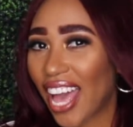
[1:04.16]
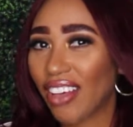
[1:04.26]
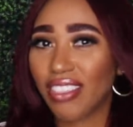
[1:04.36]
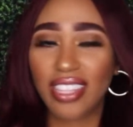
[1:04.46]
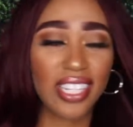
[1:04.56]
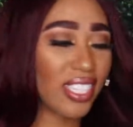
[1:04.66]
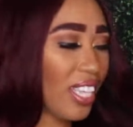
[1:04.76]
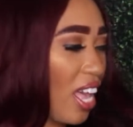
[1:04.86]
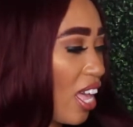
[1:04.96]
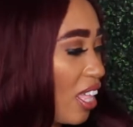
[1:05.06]
out this
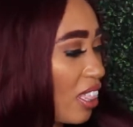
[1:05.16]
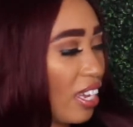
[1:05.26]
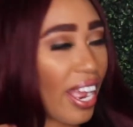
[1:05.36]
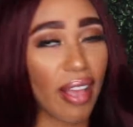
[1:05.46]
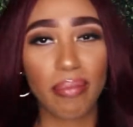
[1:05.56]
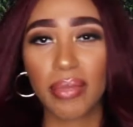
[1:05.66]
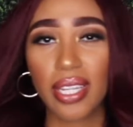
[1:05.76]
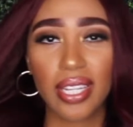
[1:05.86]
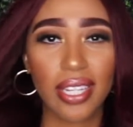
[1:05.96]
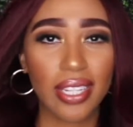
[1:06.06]
color. I
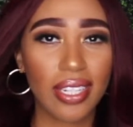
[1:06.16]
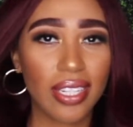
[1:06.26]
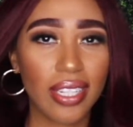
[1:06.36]
mean,